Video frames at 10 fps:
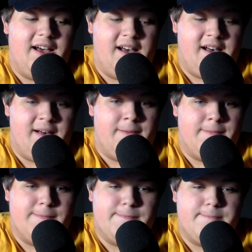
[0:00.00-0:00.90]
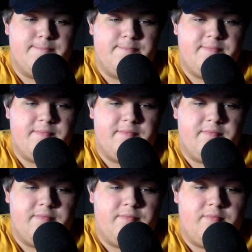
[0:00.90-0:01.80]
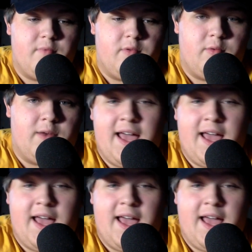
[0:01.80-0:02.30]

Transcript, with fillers: Um, when